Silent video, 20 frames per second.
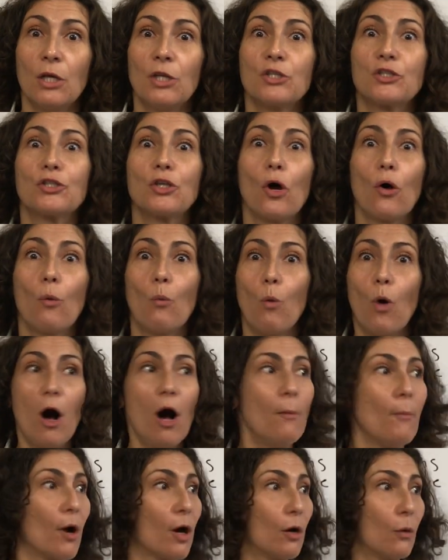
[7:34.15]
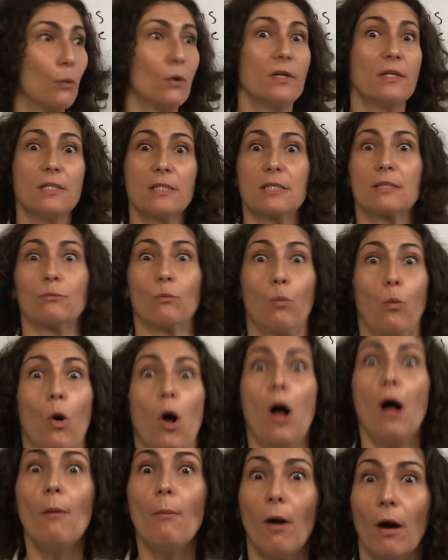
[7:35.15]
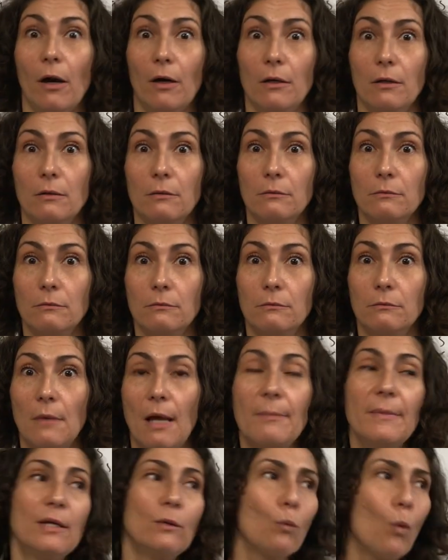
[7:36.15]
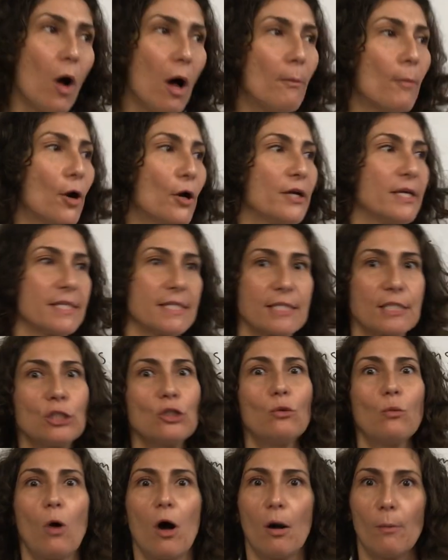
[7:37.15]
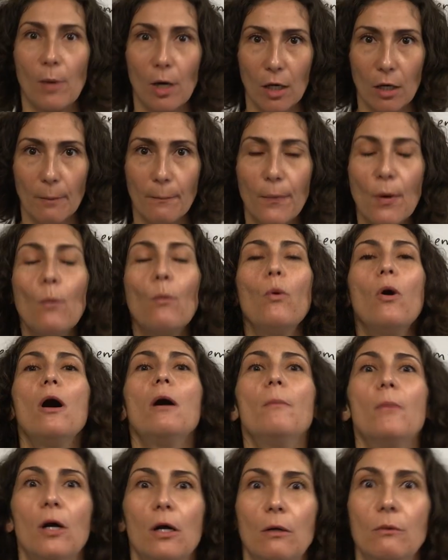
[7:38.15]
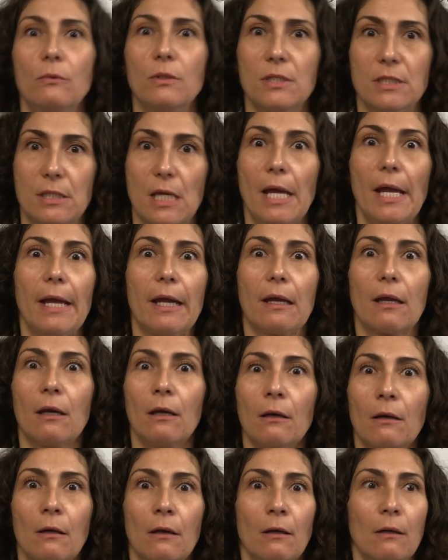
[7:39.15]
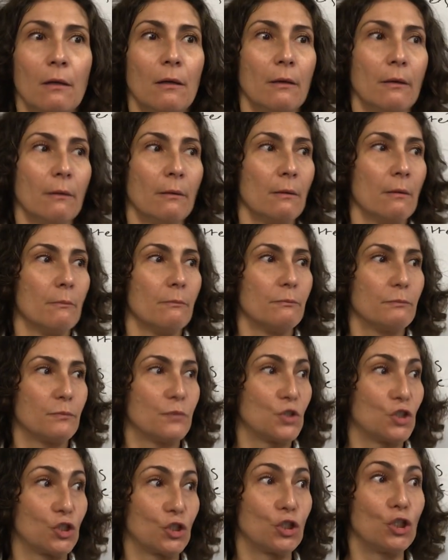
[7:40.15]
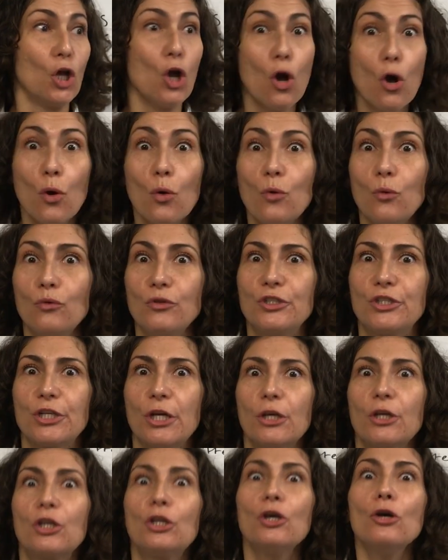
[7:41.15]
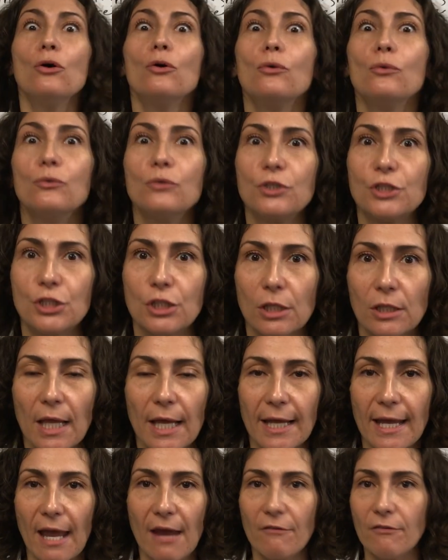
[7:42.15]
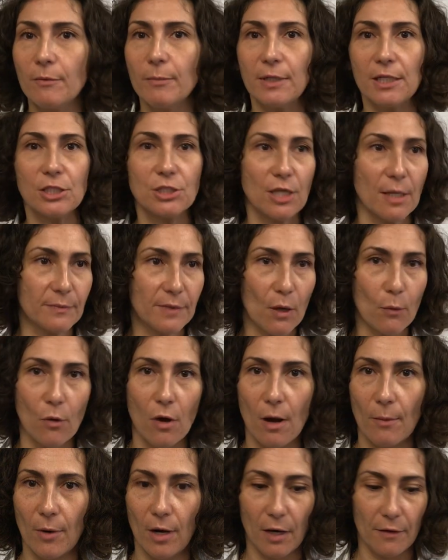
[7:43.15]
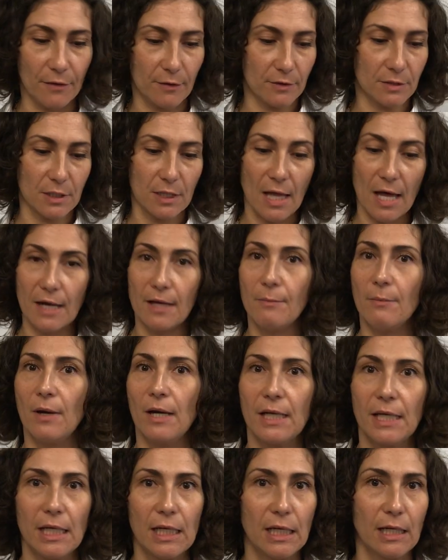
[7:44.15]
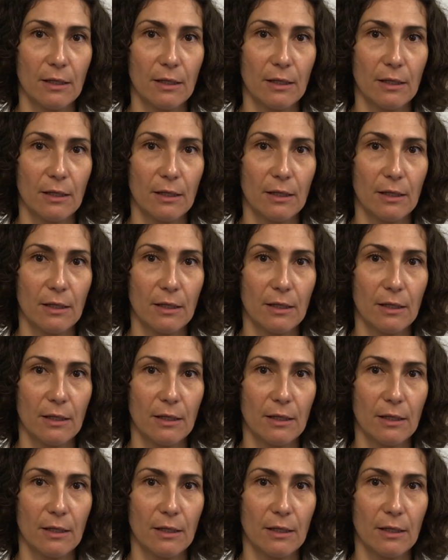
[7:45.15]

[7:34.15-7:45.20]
So Walmart was Walmart. I mean, Walmart is still Walmart, but Walmart was like huge. Like everybody shopped at Walmart. There was a lot of money.